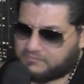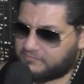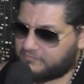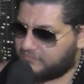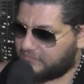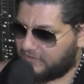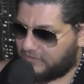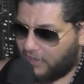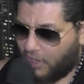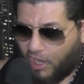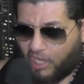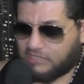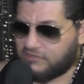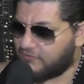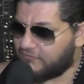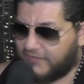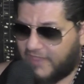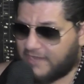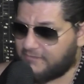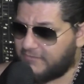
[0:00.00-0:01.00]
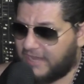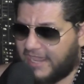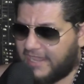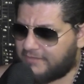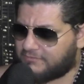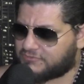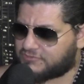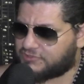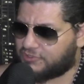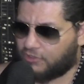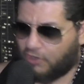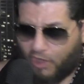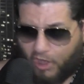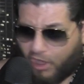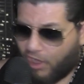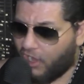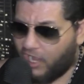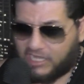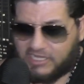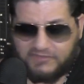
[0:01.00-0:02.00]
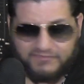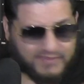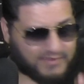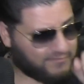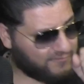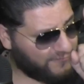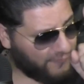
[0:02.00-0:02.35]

Hall of Fame names. They're all Hall of Fame.